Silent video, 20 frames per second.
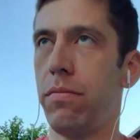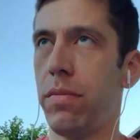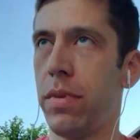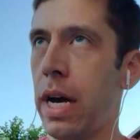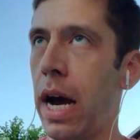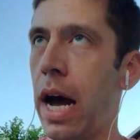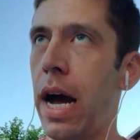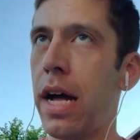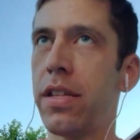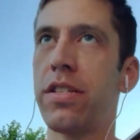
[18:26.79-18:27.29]

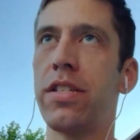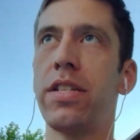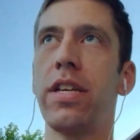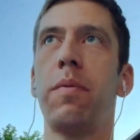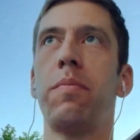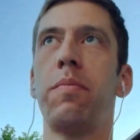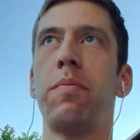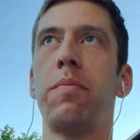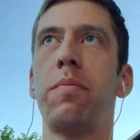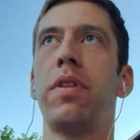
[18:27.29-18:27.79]

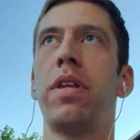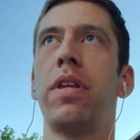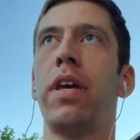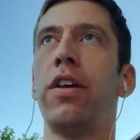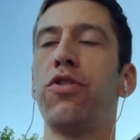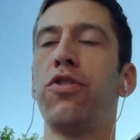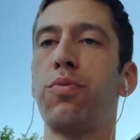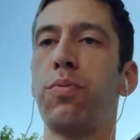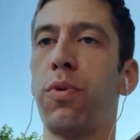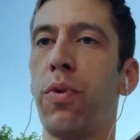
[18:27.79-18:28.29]
concept, the
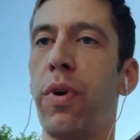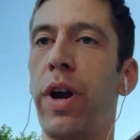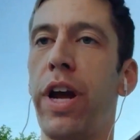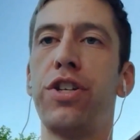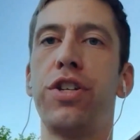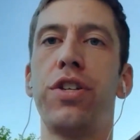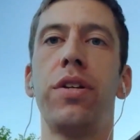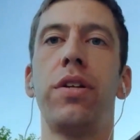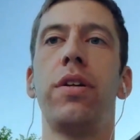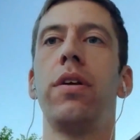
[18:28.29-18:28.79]
inspiration,